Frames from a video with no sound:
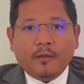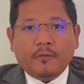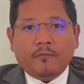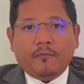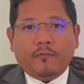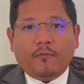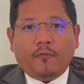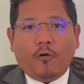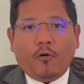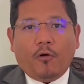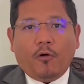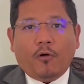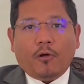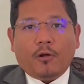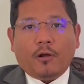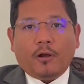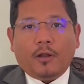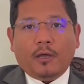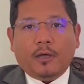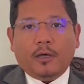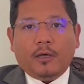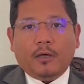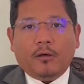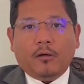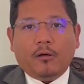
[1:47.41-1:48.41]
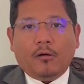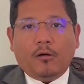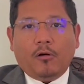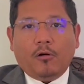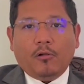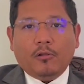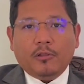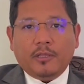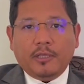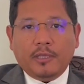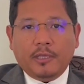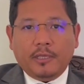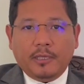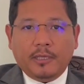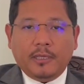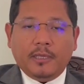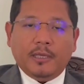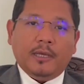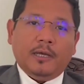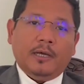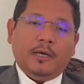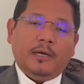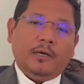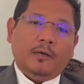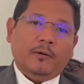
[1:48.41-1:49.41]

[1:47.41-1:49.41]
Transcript: for all the